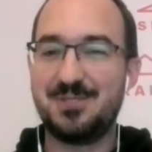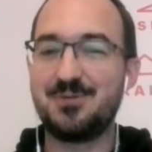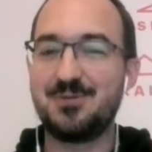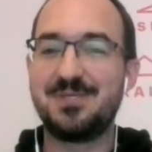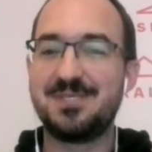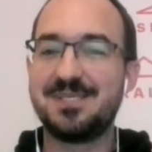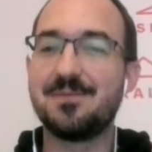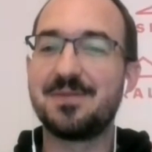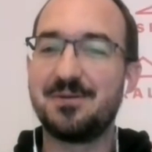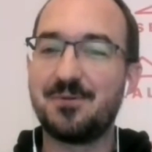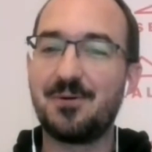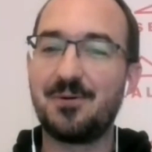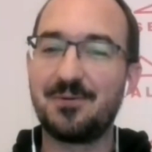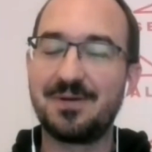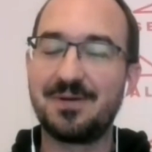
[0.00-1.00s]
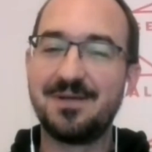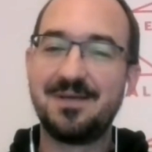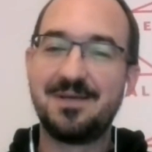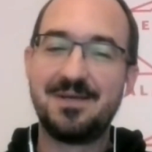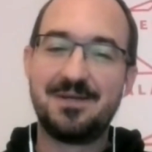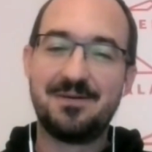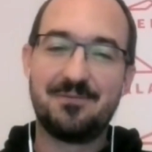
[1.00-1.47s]
be doing something wrong,
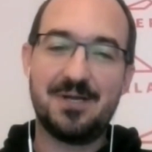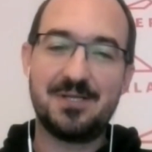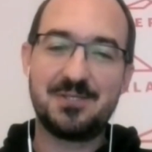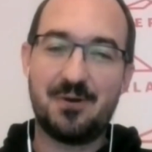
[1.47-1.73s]
right?